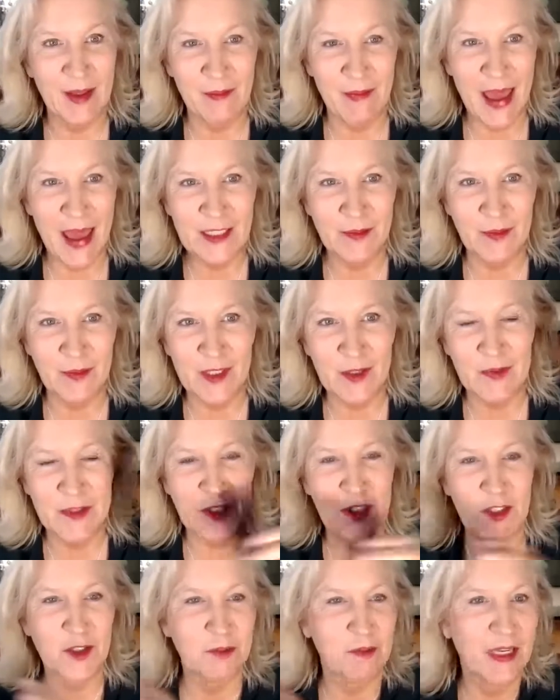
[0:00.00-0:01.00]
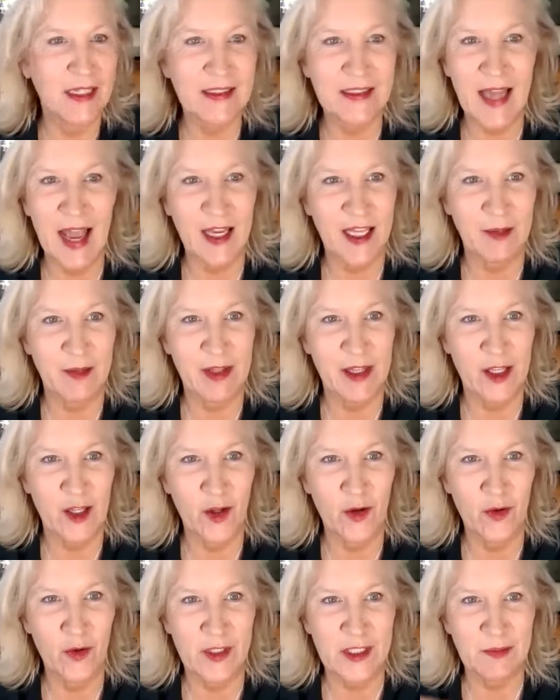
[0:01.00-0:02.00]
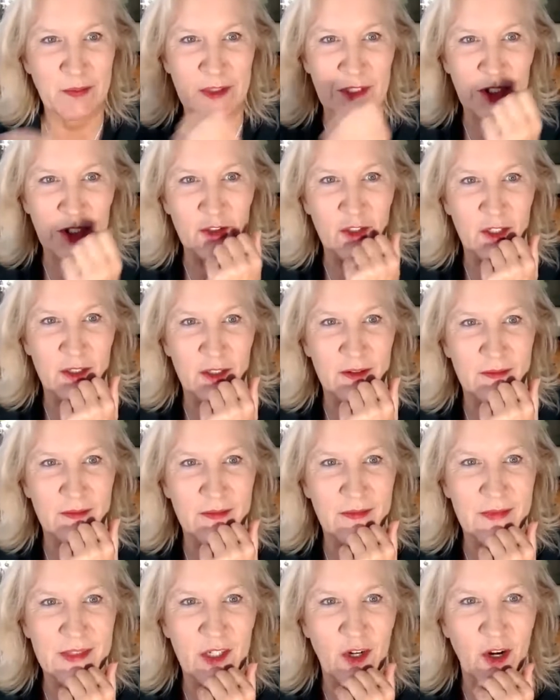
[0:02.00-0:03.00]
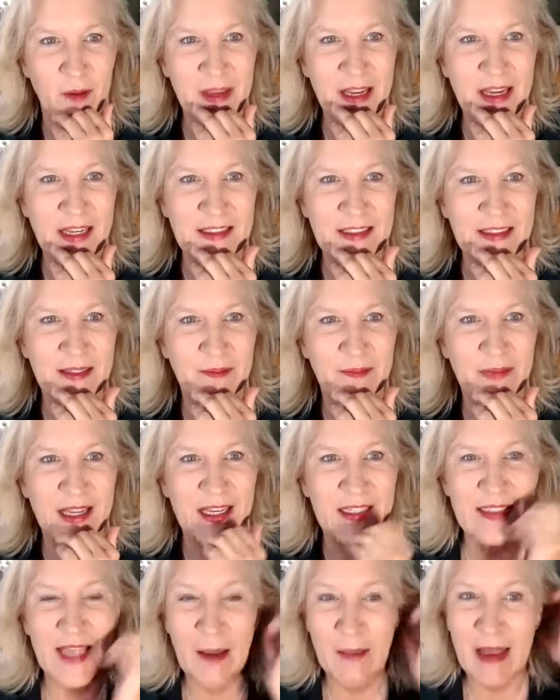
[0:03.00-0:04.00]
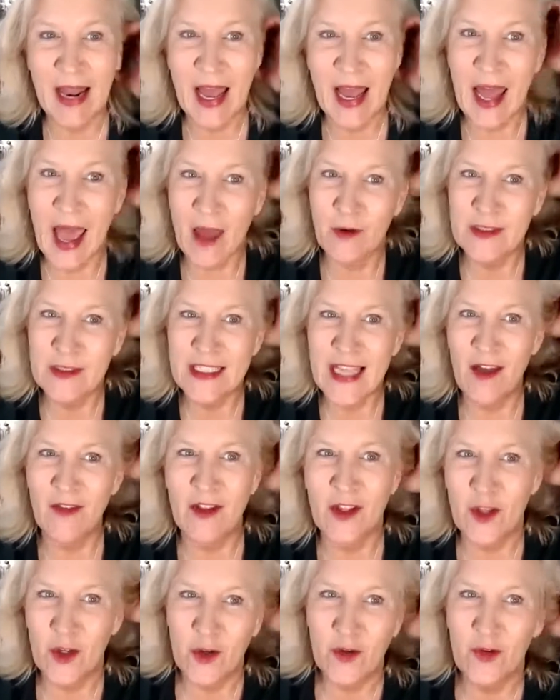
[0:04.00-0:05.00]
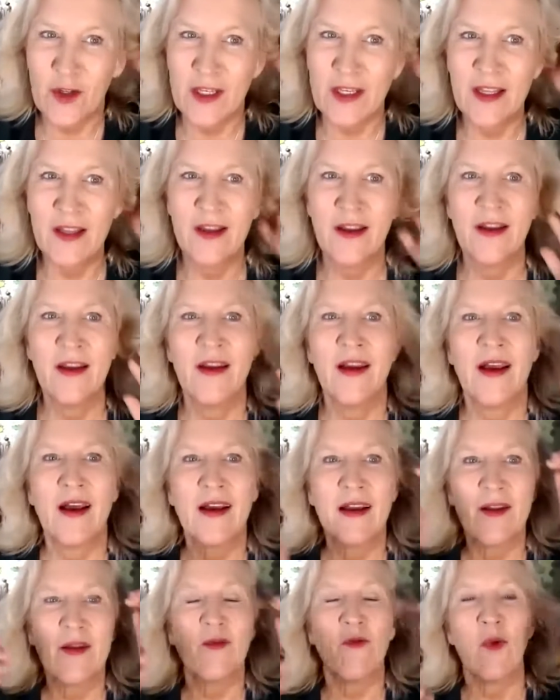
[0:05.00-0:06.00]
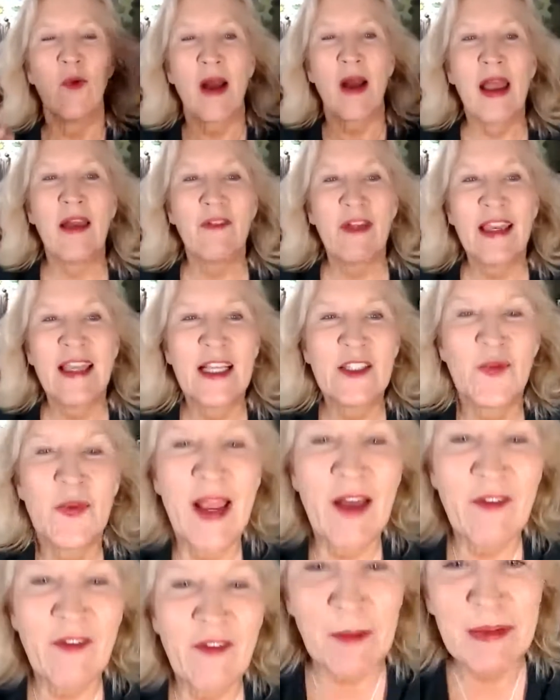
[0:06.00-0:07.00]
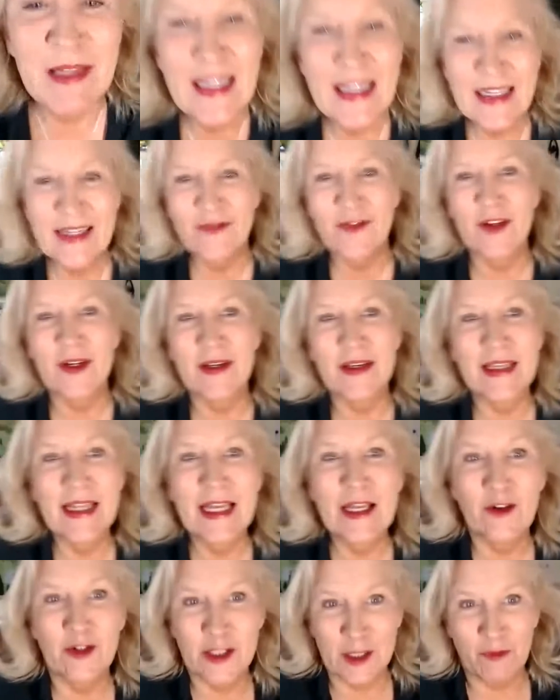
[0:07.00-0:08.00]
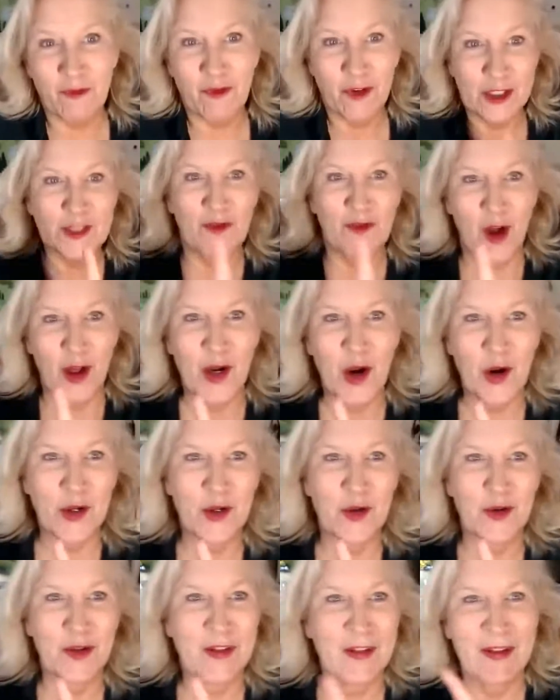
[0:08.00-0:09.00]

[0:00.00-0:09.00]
management's position, but it's not going to be the union's position, Terry, because I don't see how the union, unless we have completely different leadership, first of all, in our union,